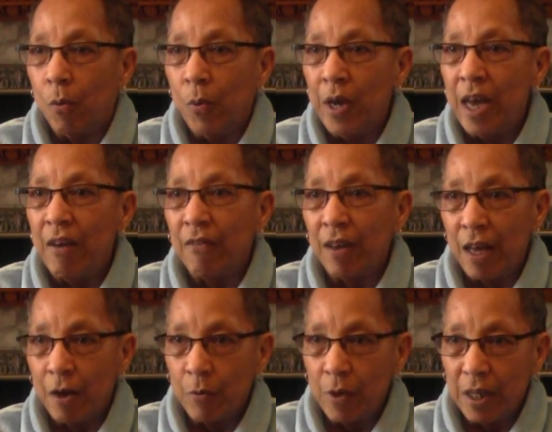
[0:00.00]
we have a
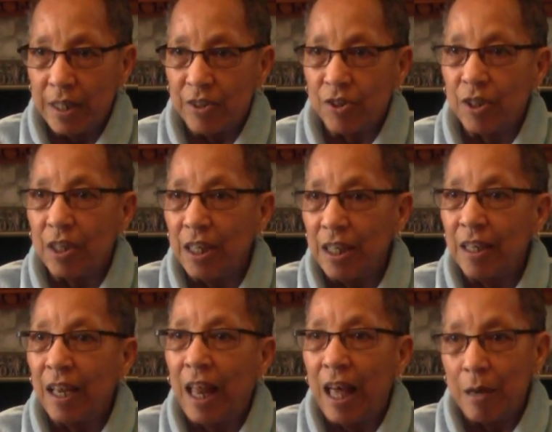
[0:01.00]
lot of relation
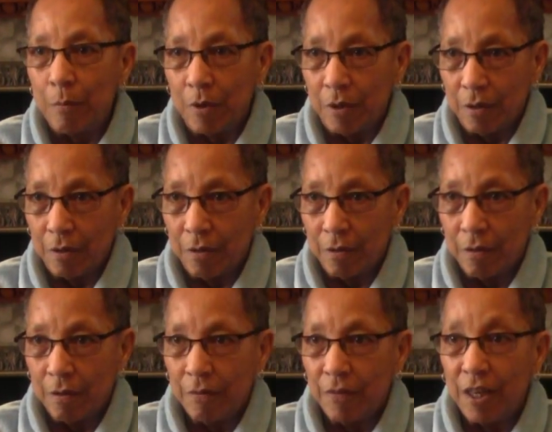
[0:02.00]
in Lima.
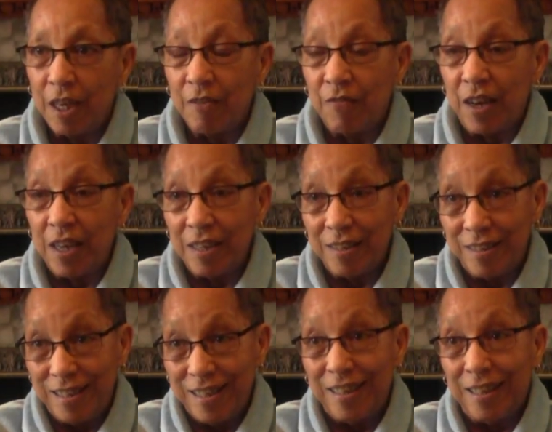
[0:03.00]
The
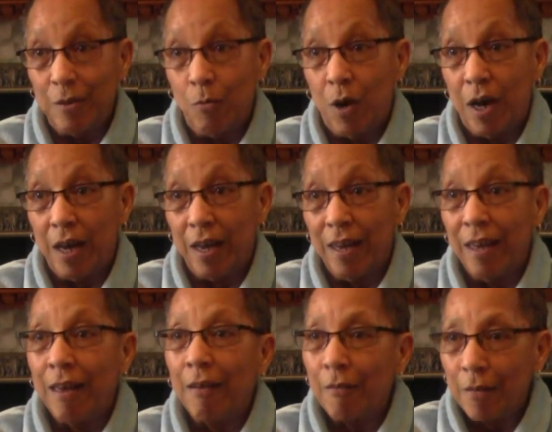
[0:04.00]
F-I-N-D-L-E-Y
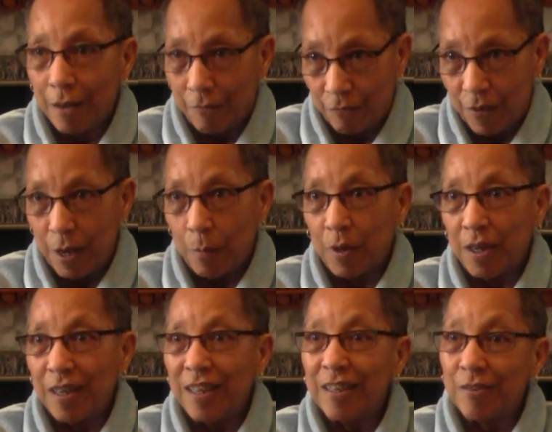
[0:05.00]

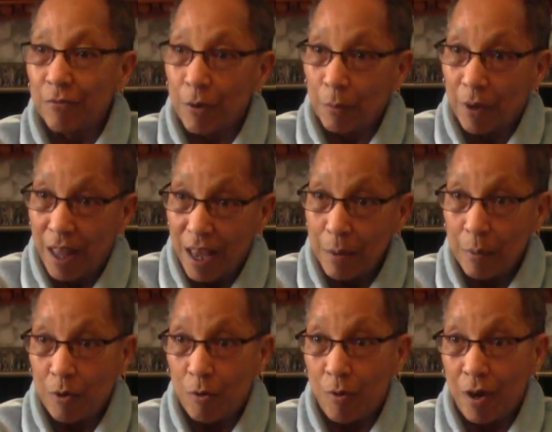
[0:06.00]
family is from
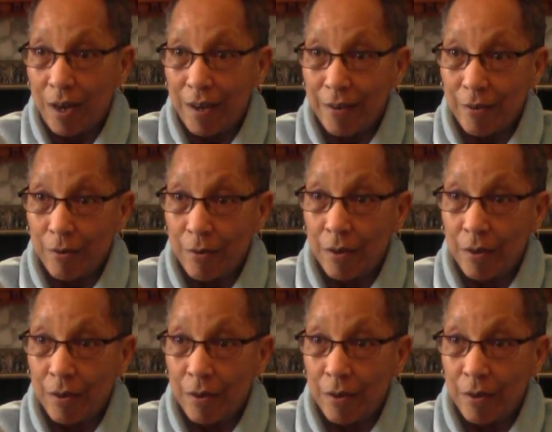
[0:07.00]
Lima, Ohio.